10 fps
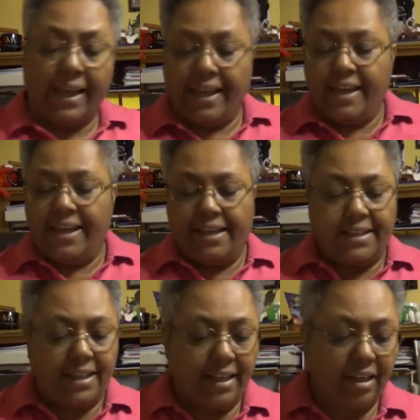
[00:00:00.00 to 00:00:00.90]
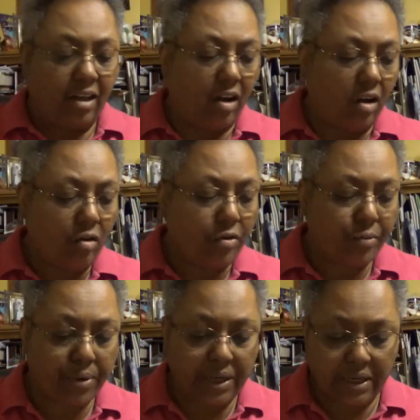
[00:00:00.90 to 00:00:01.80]
And all
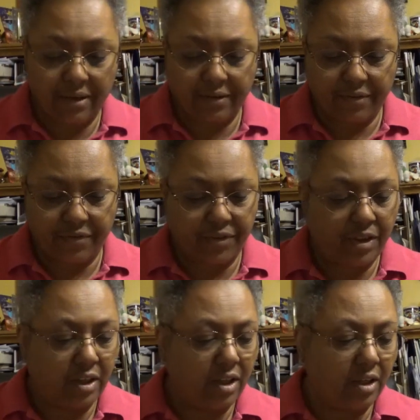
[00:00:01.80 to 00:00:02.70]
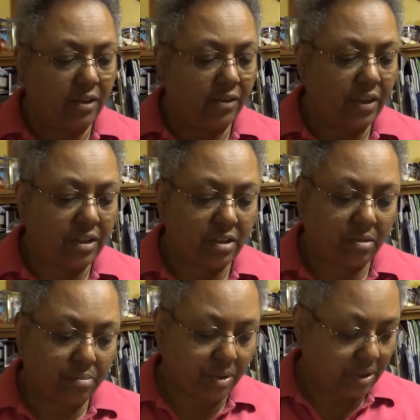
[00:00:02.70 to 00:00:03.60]
three of these little
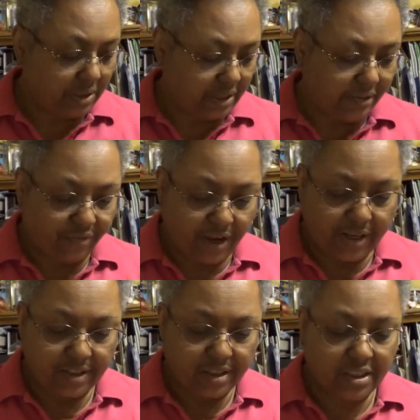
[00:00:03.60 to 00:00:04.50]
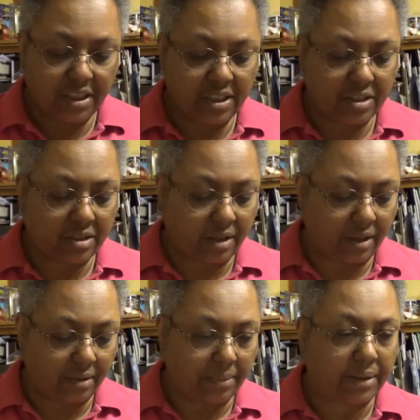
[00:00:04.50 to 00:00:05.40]
booklets, if I stitched
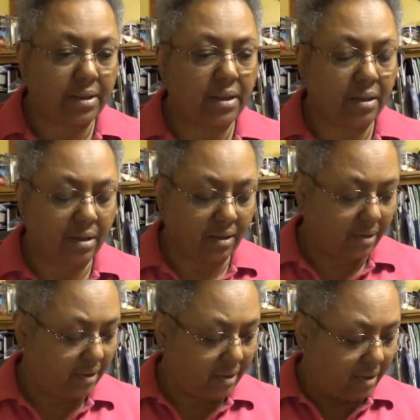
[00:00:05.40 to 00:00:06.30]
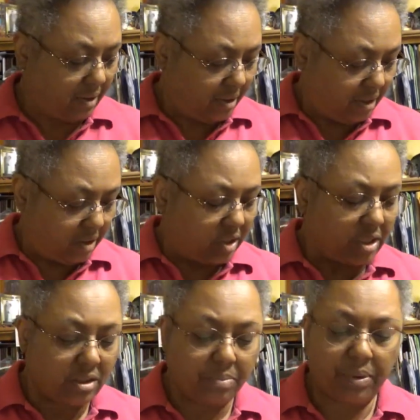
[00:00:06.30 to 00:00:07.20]
them, I think
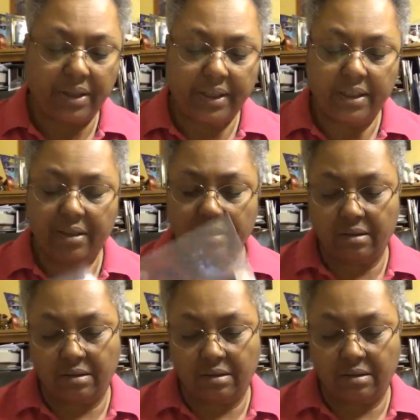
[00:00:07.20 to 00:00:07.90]
just a plain